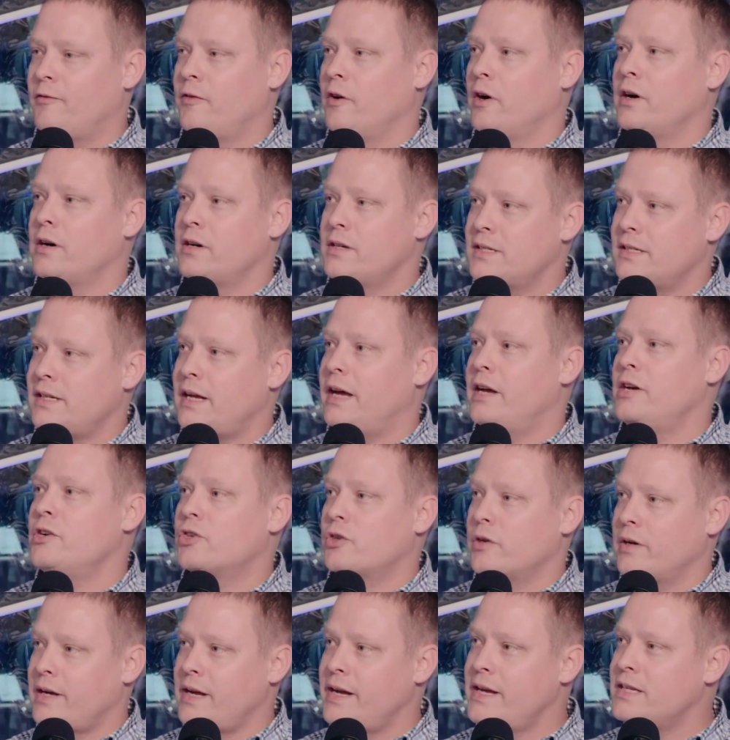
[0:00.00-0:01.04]
first
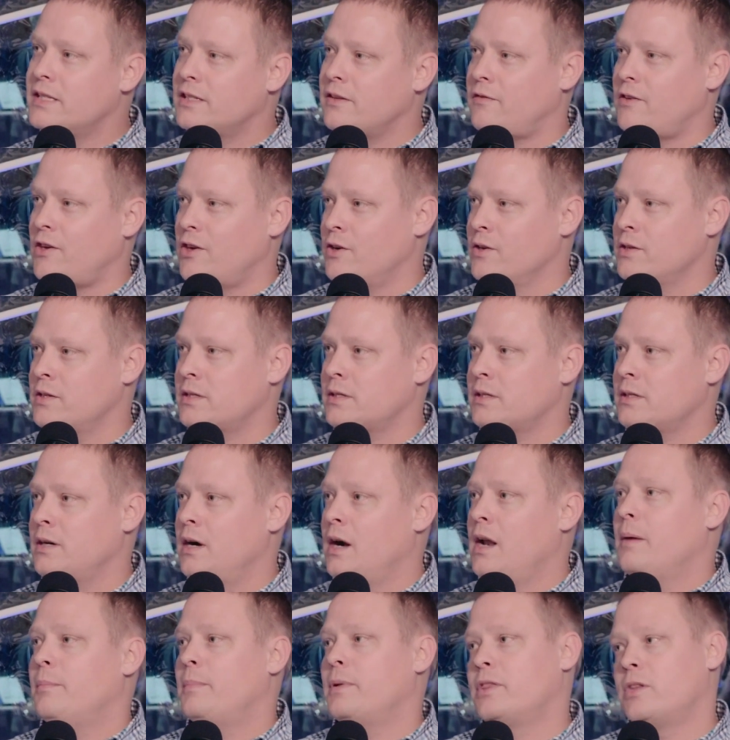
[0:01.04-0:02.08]
entry ease of use,
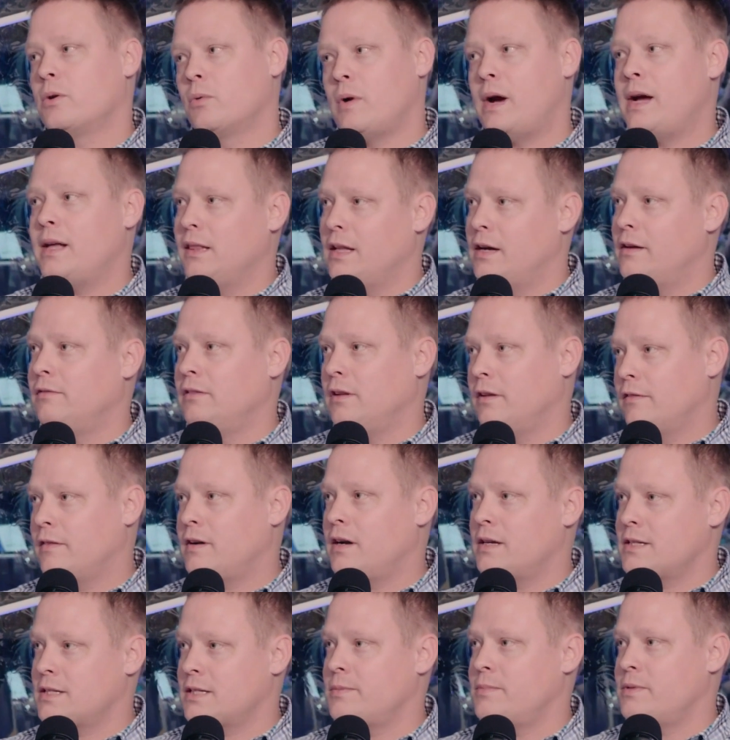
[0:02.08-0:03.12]
the right level of
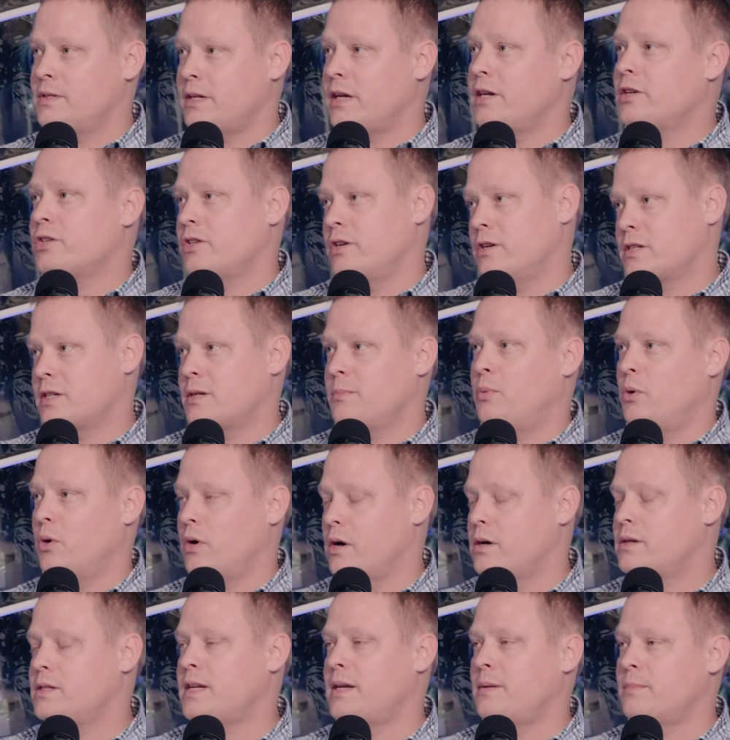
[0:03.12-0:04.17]
customization to
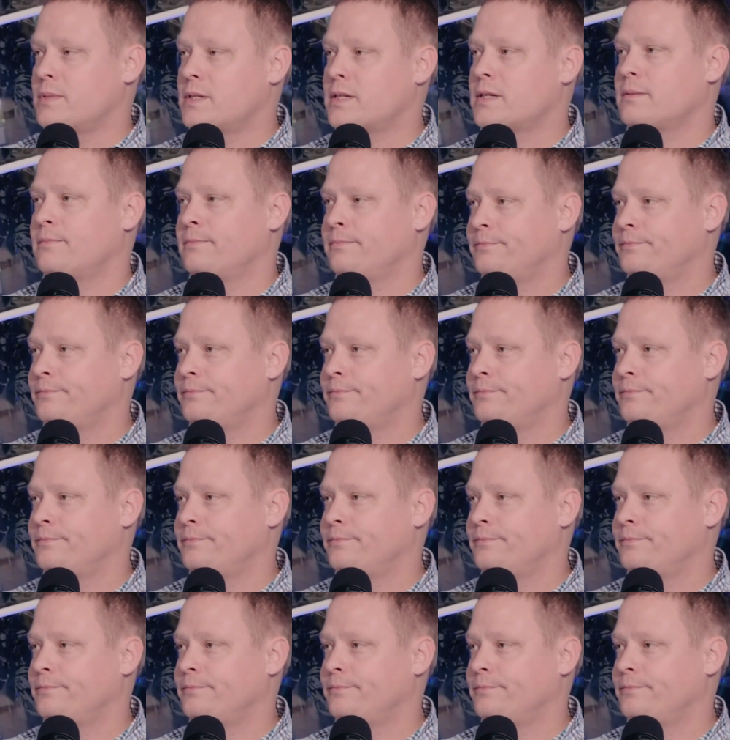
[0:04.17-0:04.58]
support our teams.